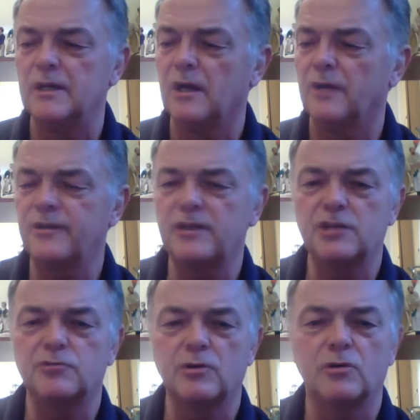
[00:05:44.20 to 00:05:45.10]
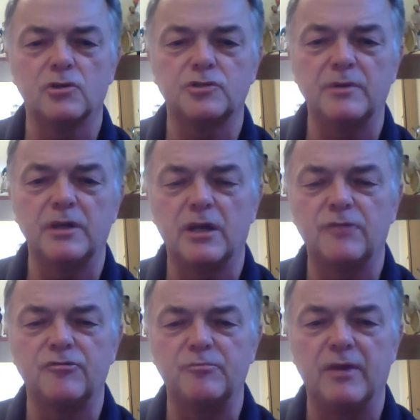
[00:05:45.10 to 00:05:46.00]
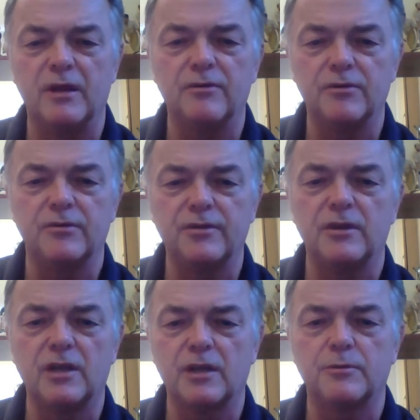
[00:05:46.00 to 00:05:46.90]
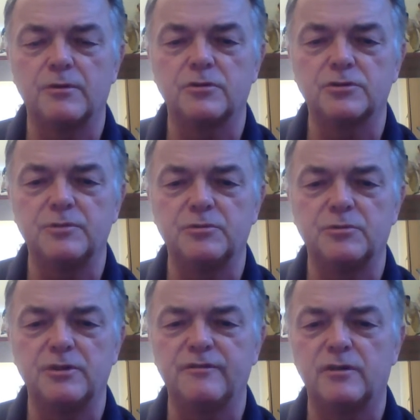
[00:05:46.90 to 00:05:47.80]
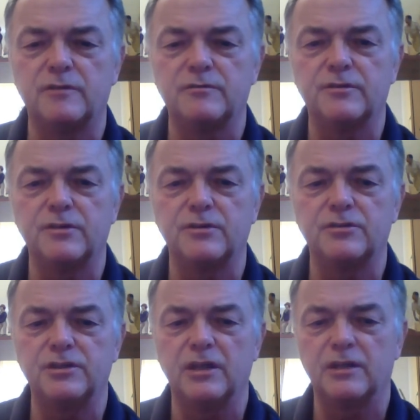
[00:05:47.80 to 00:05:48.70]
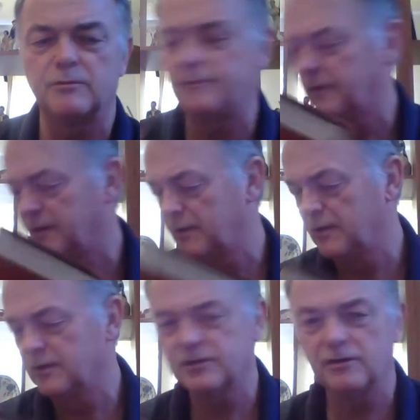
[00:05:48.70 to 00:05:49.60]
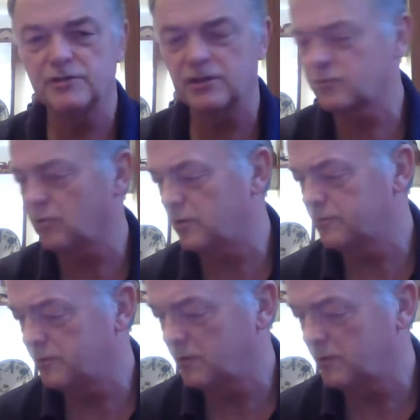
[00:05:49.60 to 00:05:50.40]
I think this one cost me £100, and I think the other one cost me 25 to 30. The other one, so it's just quite a